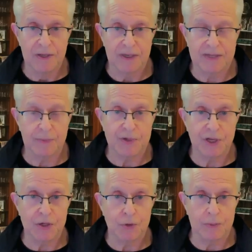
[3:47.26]

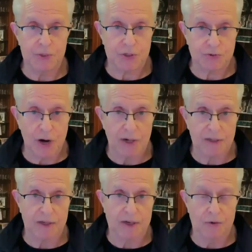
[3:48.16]
attempting to
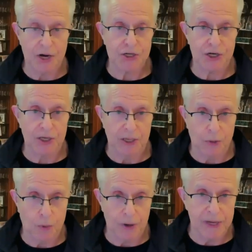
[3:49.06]
obstruct a congressional
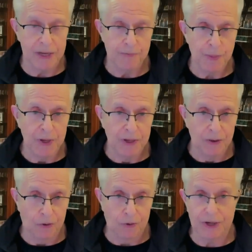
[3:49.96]
inquiry,
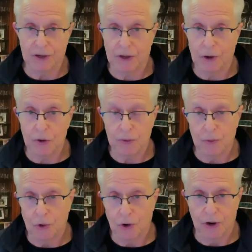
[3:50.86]
or he could go the
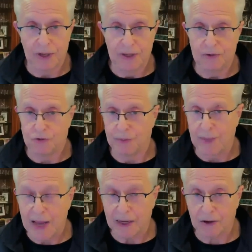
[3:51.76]
more
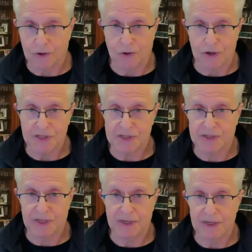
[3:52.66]
dramatic course
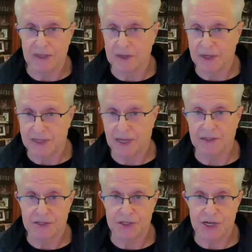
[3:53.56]
that Neil
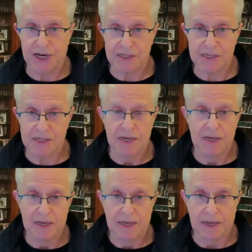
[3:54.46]
Katyal suggests,
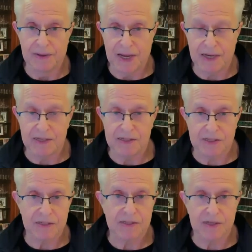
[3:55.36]
and that is
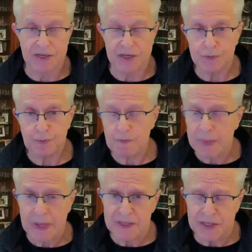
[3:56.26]

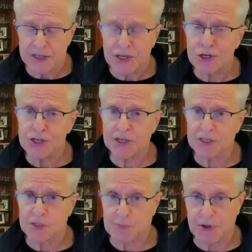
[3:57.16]
seditious
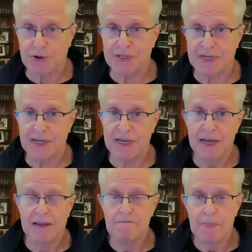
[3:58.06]
conspiracy
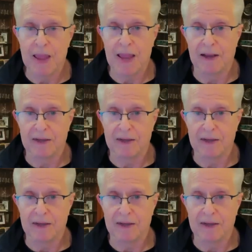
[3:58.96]
and